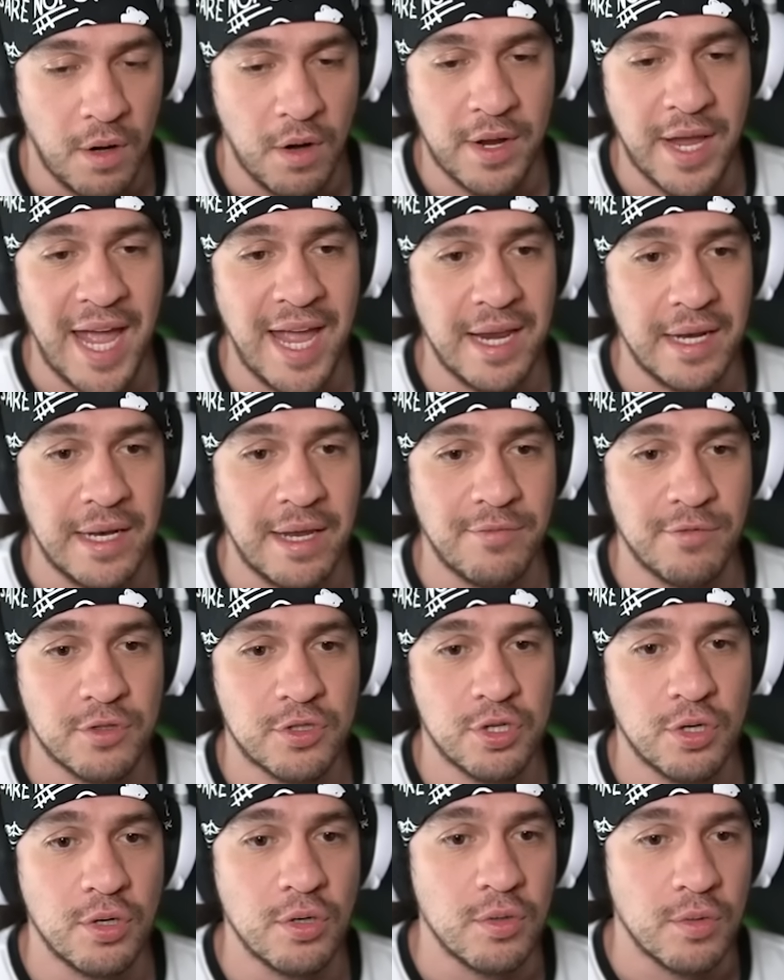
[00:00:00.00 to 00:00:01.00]
Okay, level
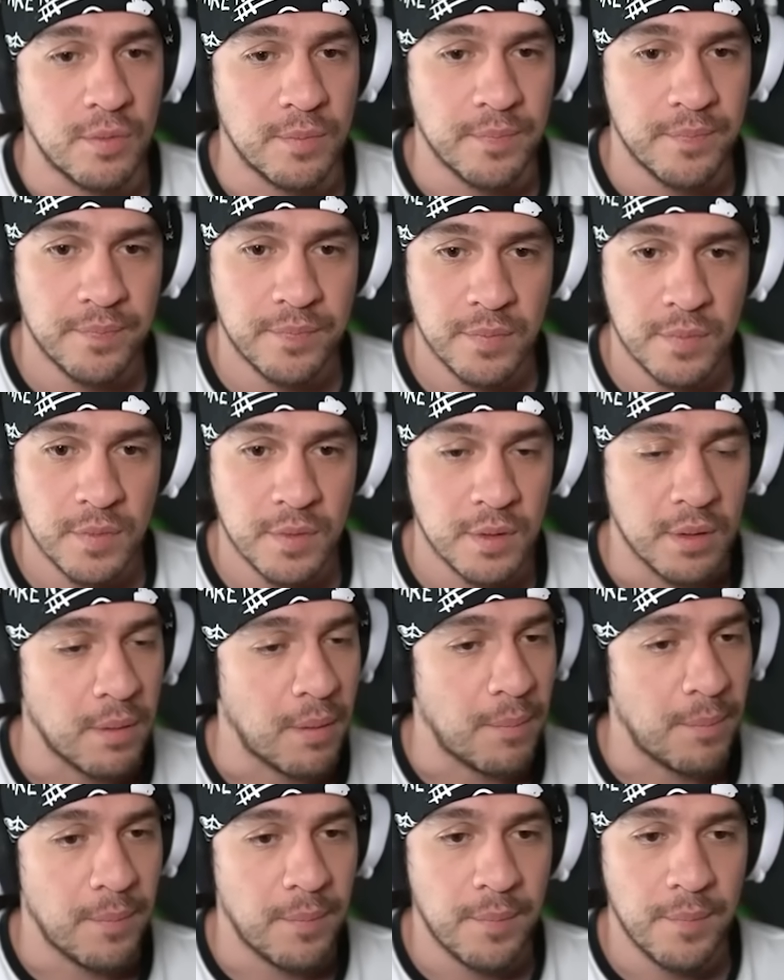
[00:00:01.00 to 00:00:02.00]
2!
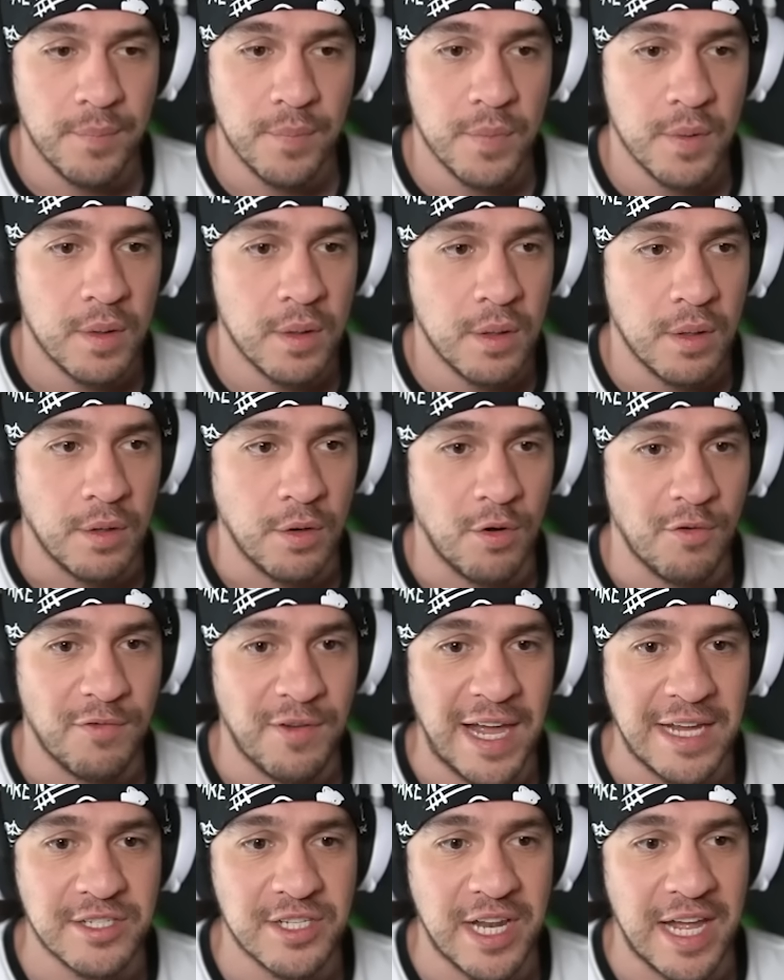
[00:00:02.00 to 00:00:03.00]
No
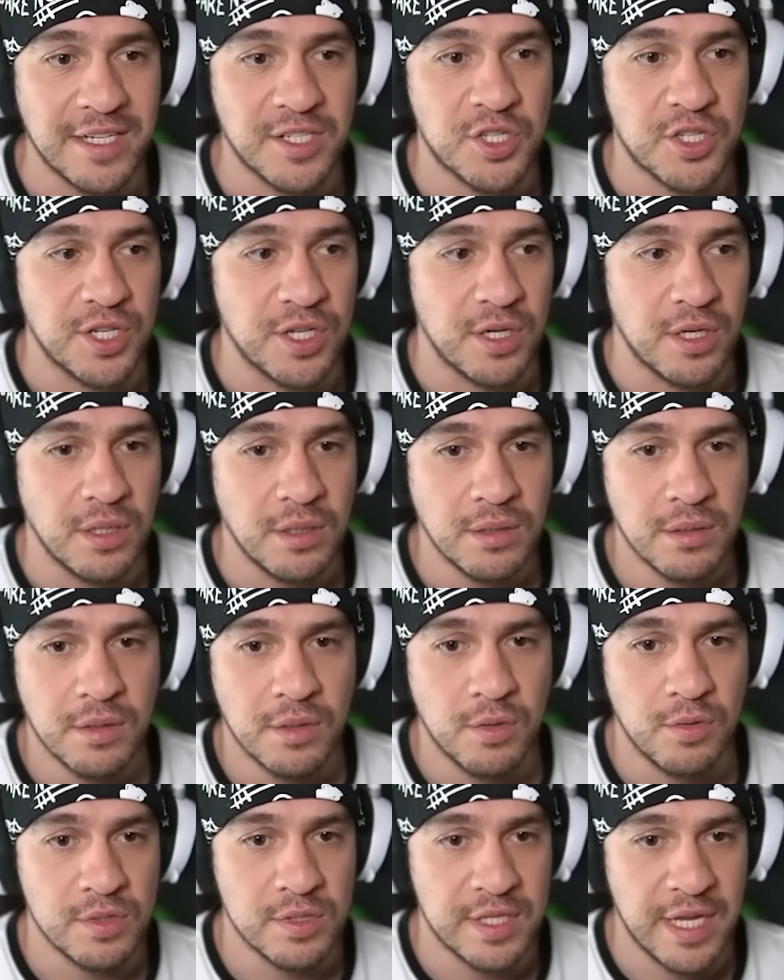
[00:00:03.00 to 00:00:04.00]
flashlight still.
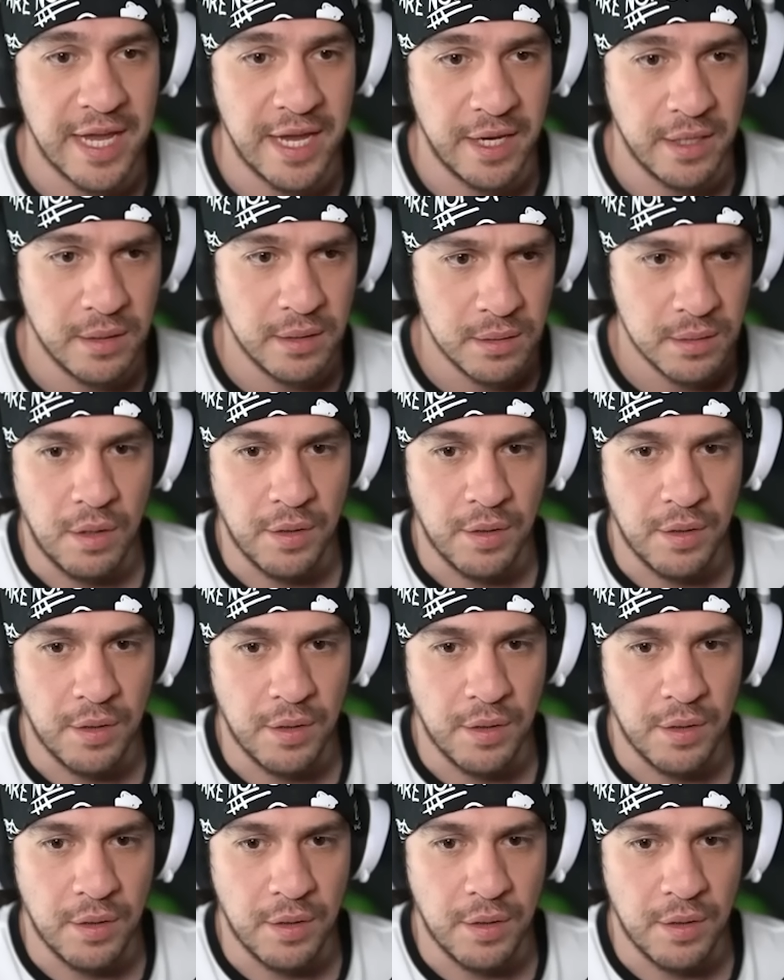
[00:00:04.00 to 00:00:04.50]
Who's that?